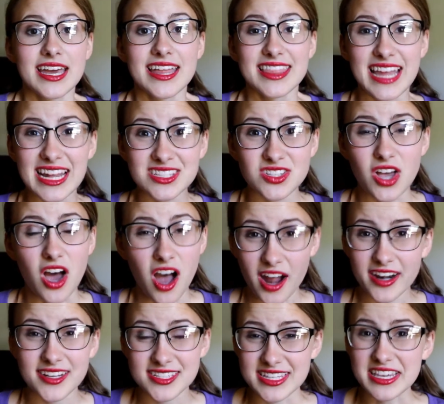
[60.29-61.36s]
that's
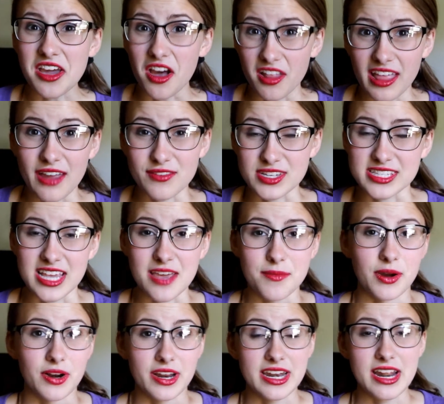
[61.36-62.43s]
honestly all I have to say
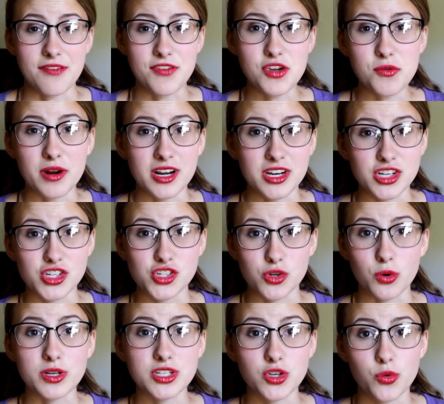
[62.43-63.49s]
about it. If you want a
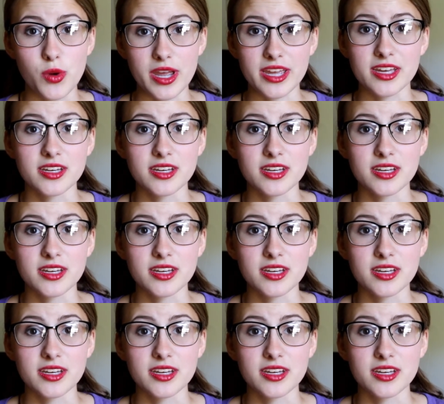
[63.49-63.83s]
short, quick